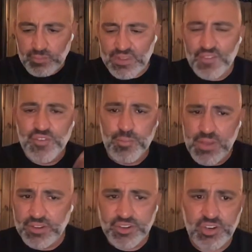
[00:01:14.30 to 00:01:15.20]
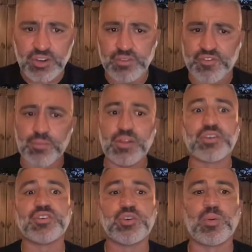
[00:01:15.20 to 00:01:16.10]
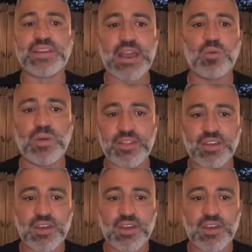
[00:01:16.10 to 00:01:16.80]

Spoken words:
familiar you will get with